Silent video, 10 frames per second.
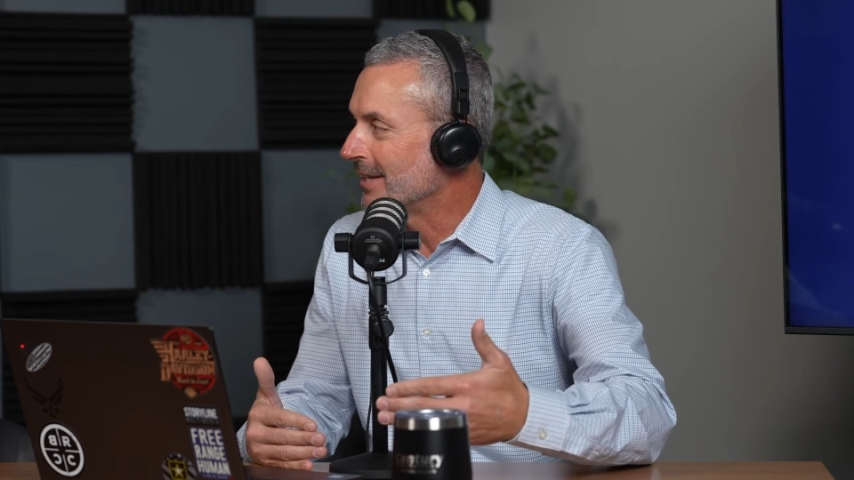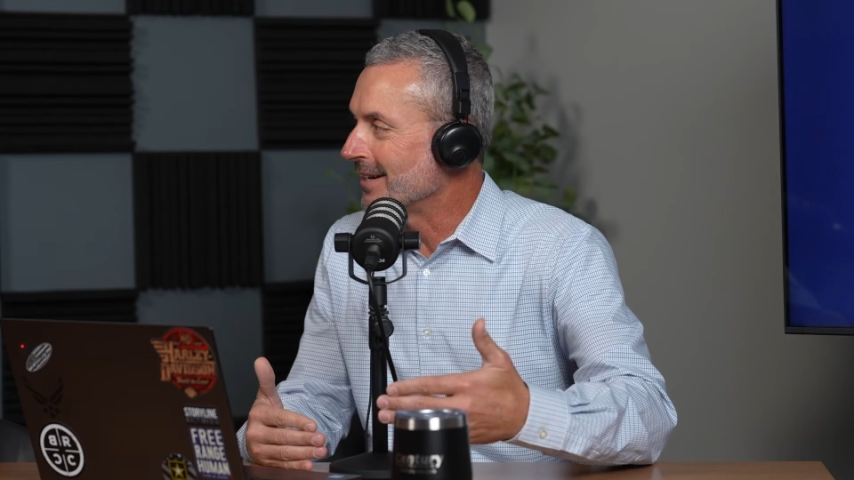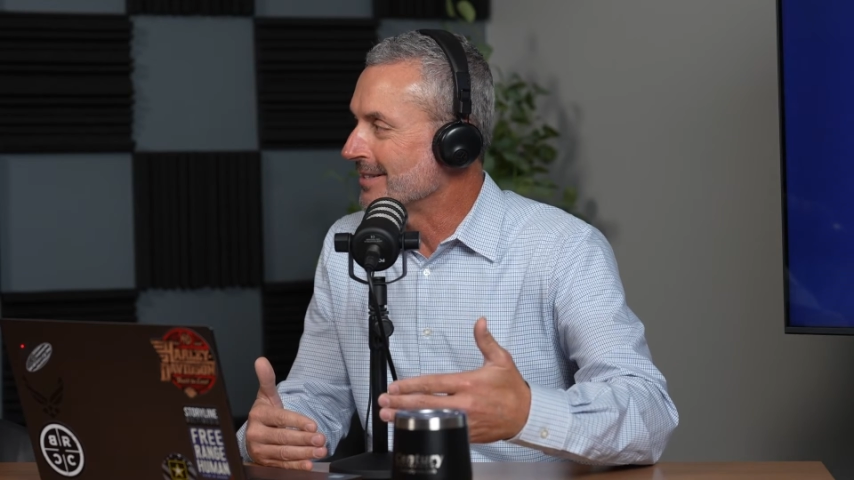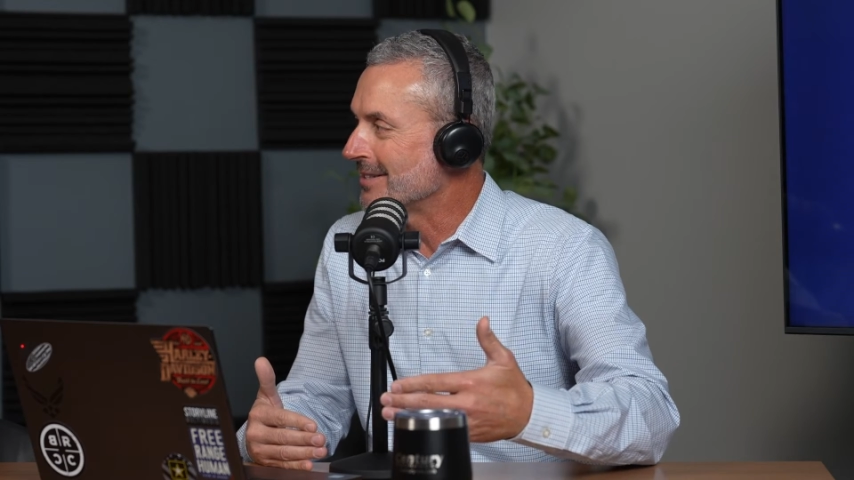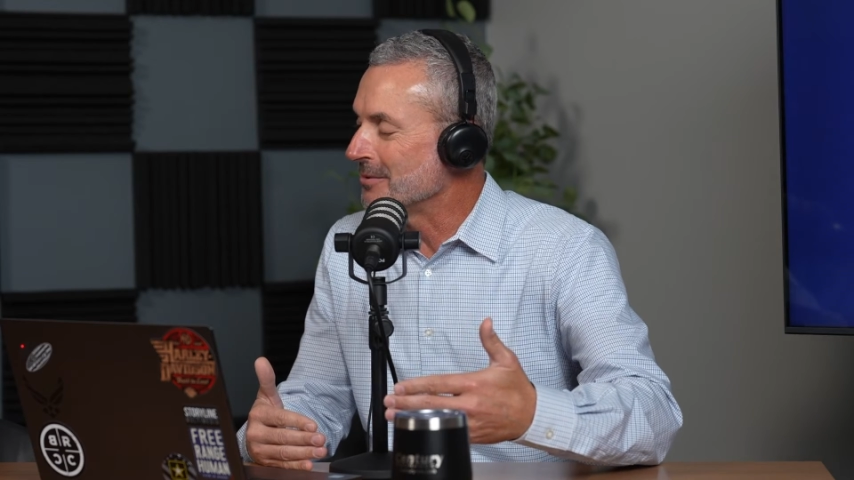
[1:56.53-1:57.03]

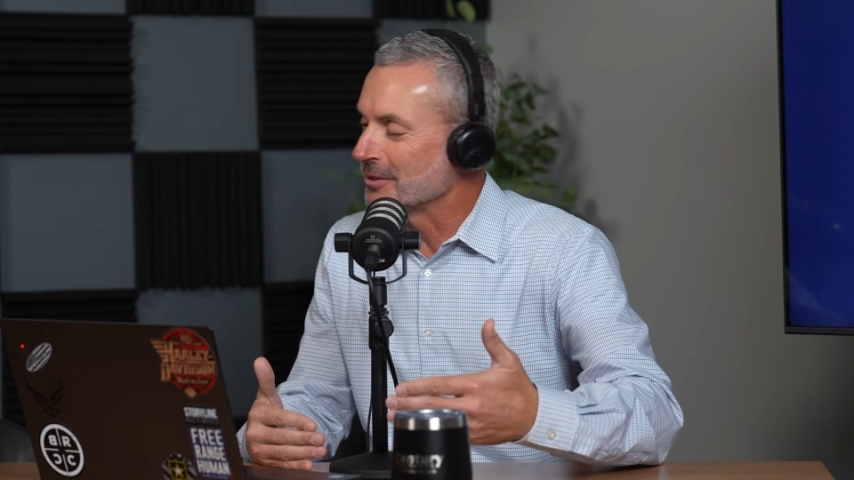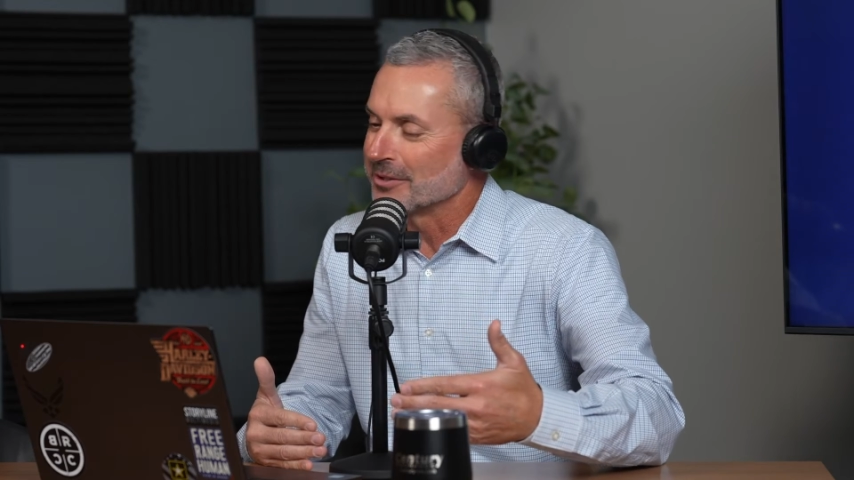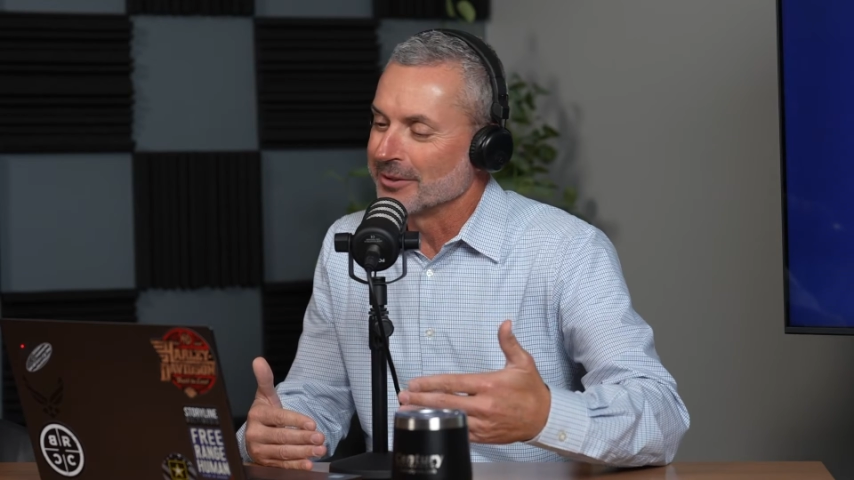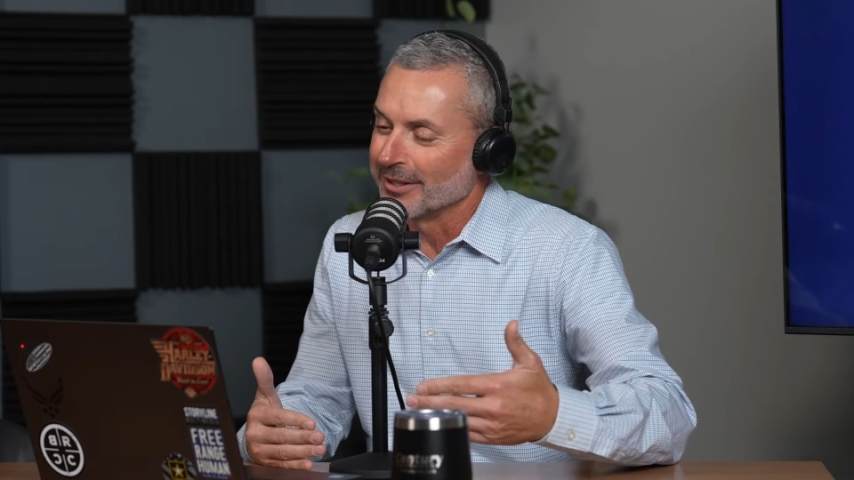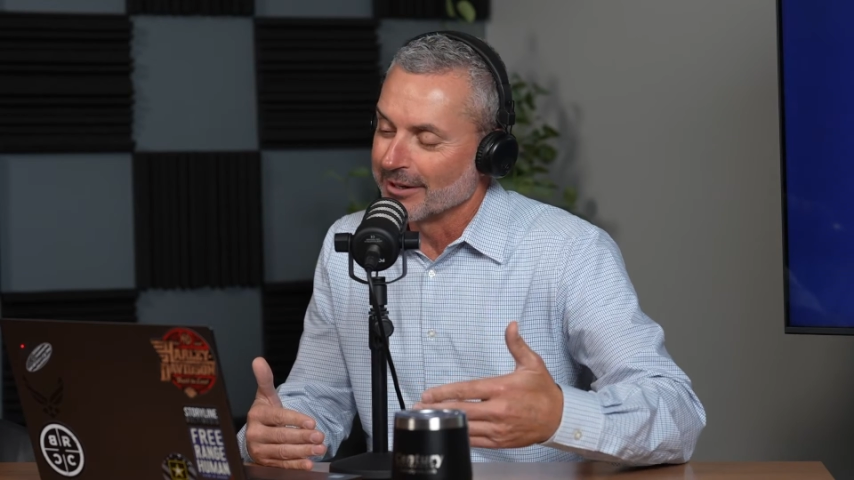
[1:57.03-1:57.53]
kind of see what's
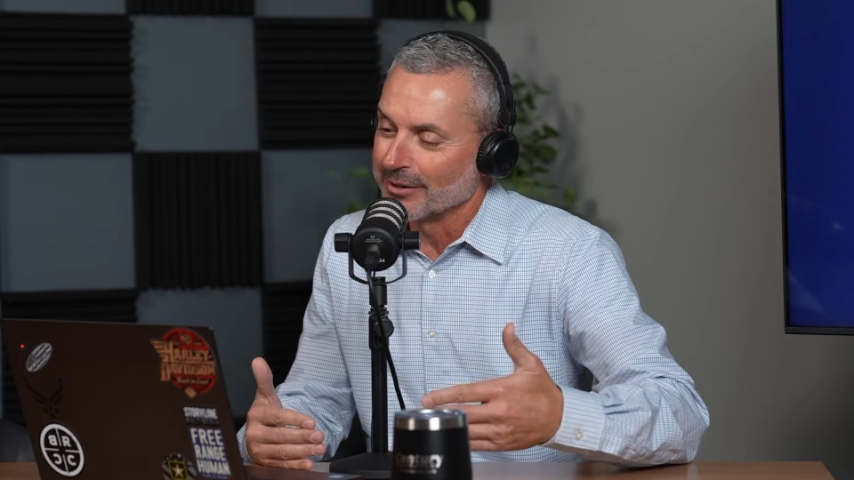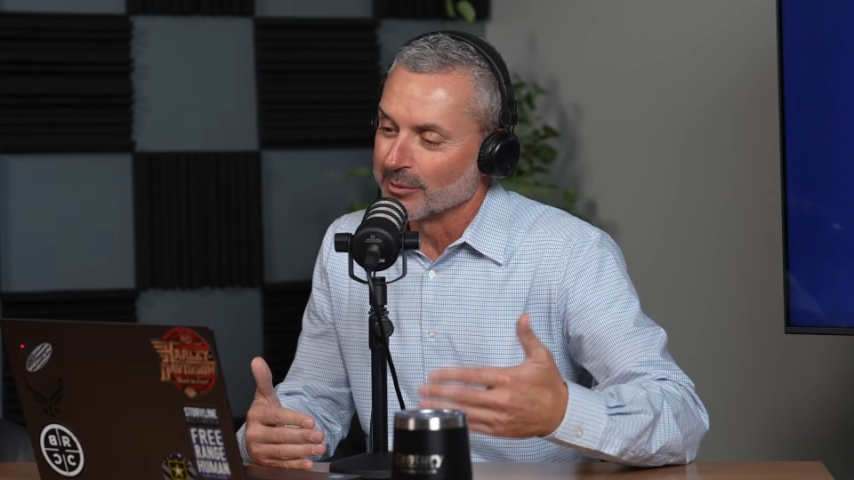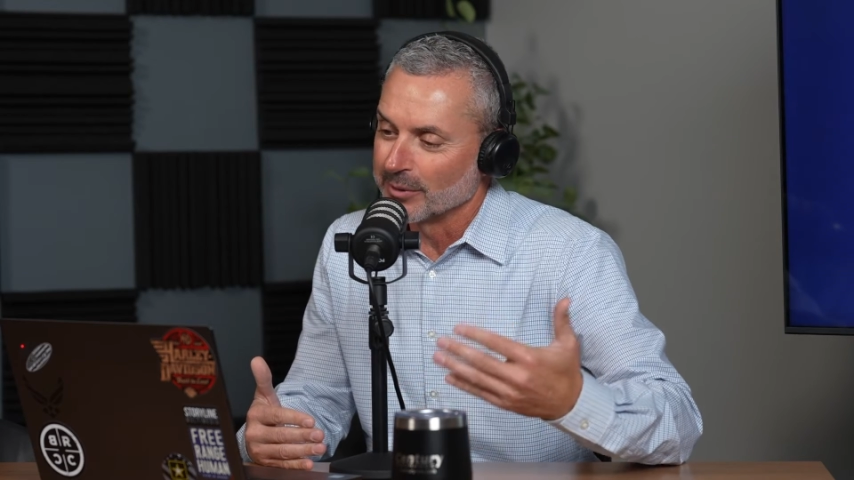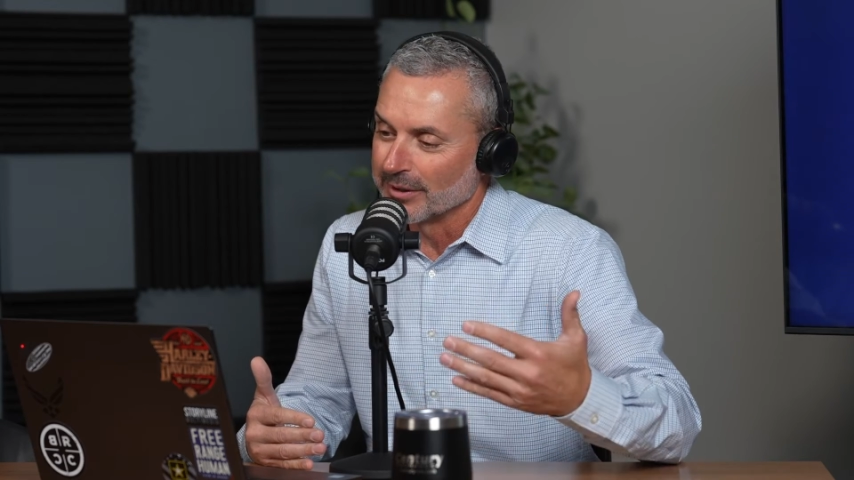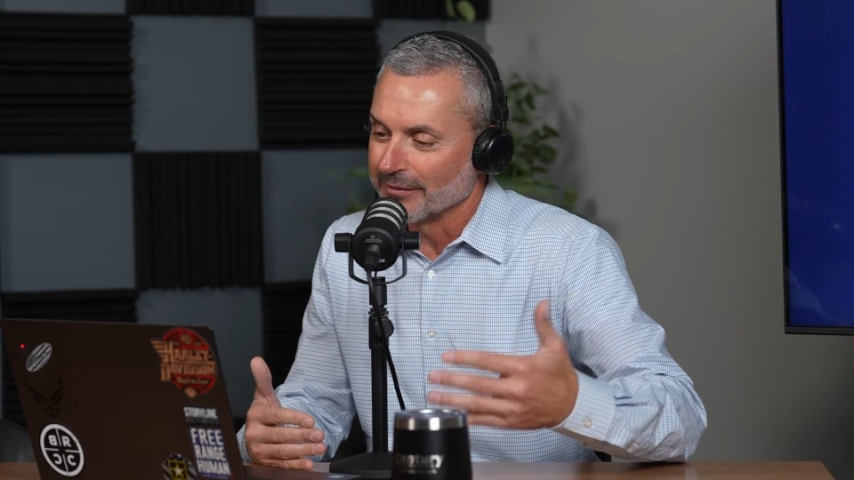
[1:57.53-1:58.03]
going on in the world.